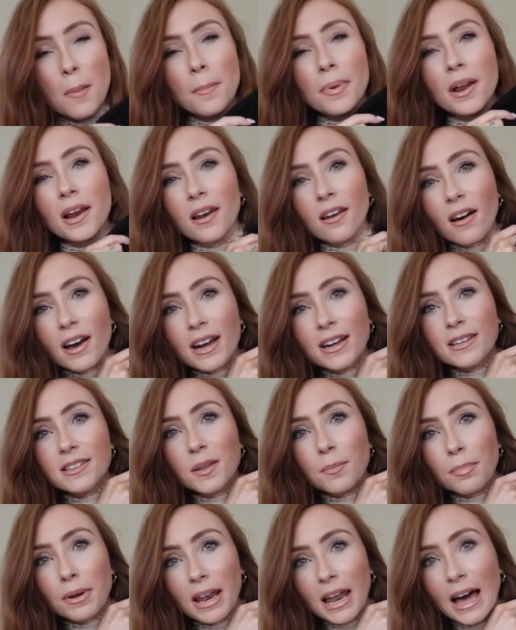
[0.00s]
But I
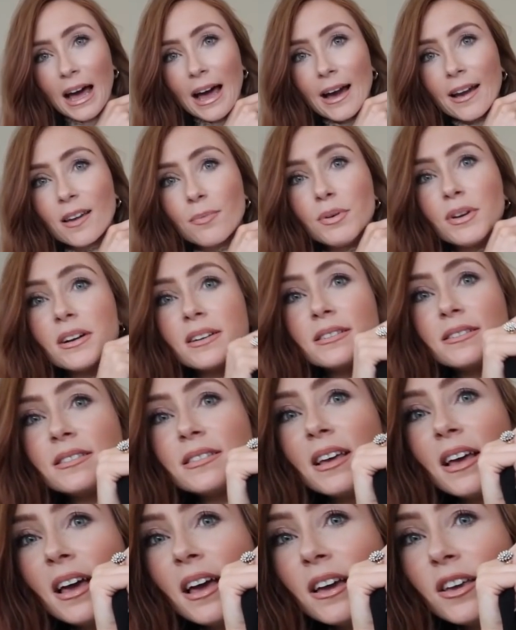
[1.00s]
liked the black
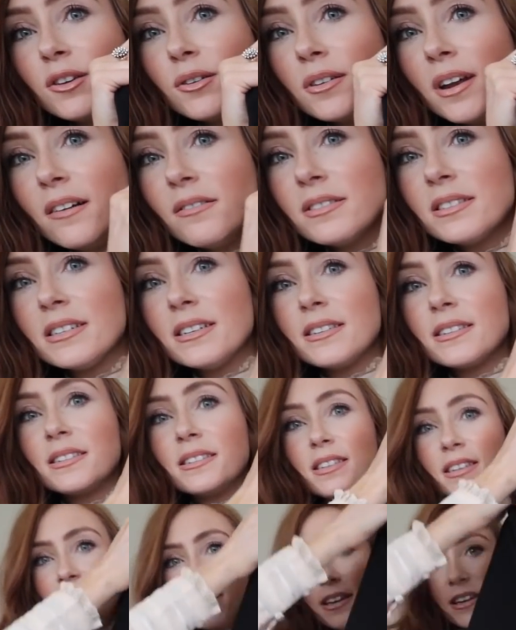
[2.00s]
because you can obviously
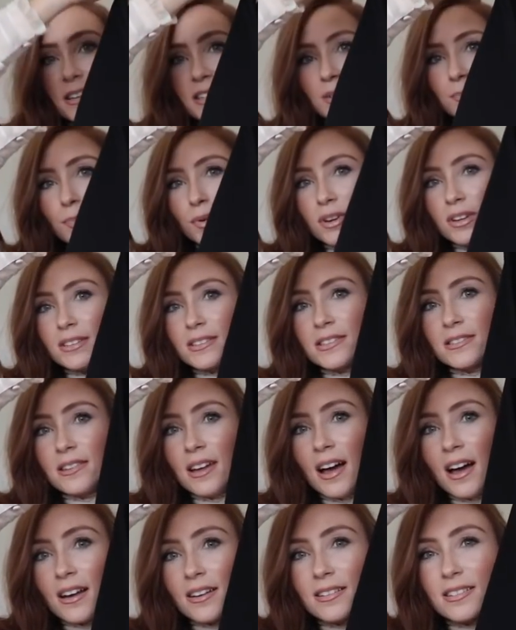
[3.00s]
see it, but it's
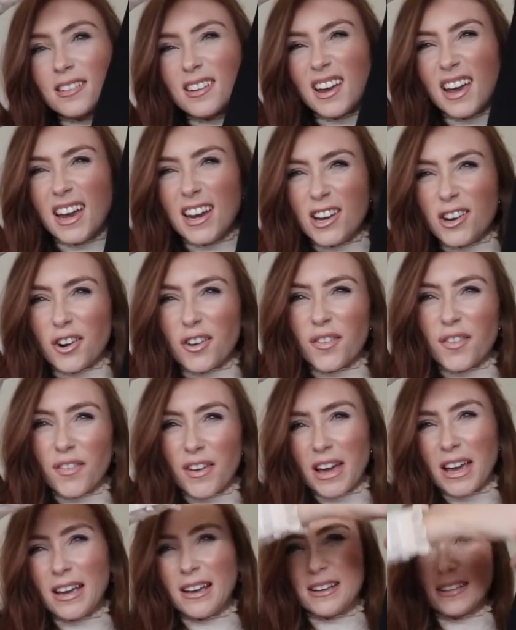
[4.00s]
not in your
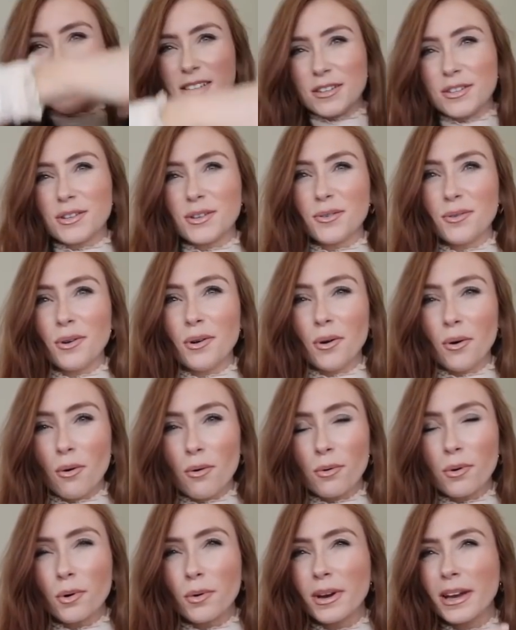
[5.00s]
face and too
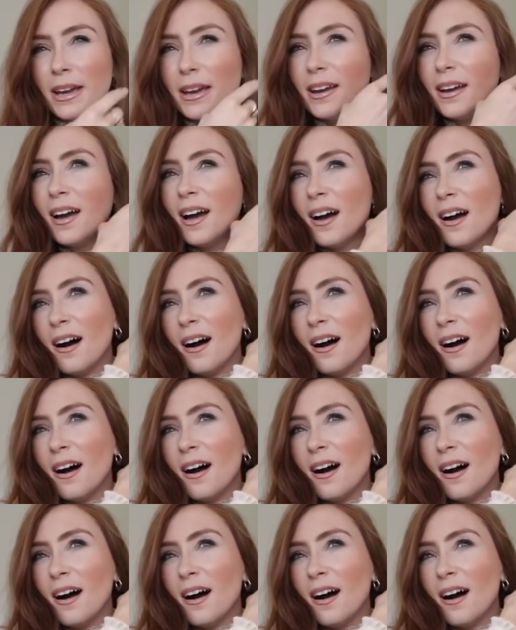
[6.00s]
logo-y.